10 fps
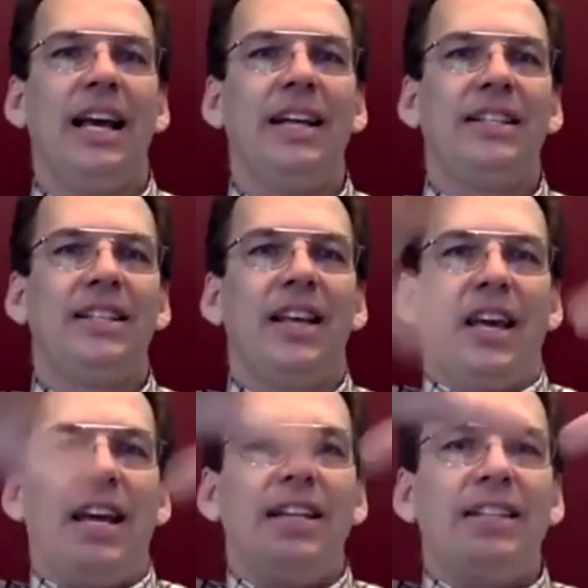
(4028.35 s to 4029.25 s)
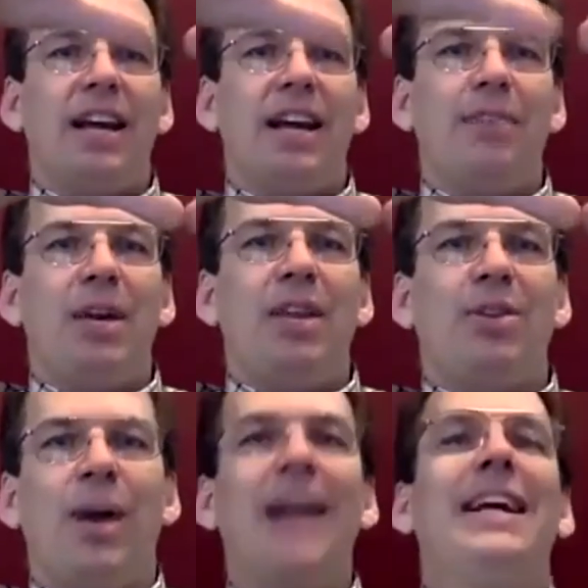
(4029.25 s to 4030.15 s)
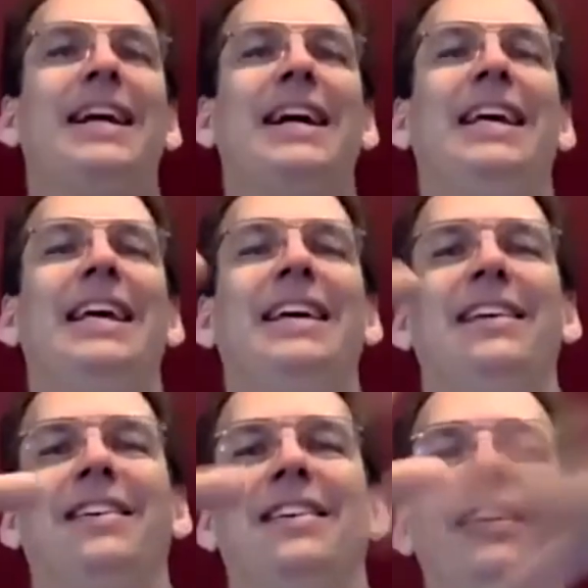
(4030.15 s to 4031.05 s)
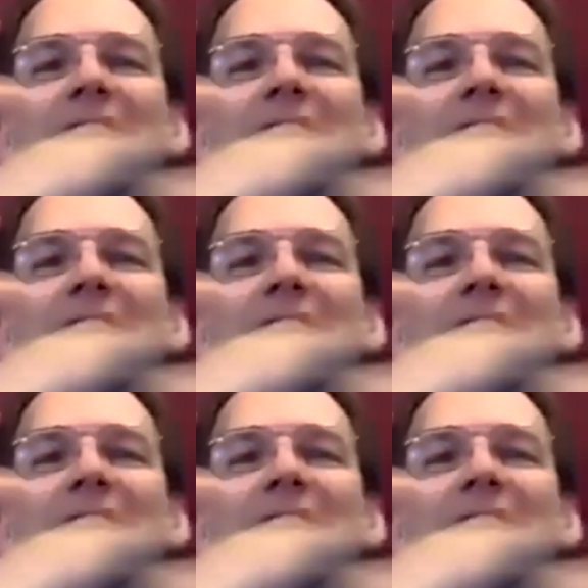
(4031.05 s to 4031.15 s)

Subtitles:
It's got to be the right kind of hill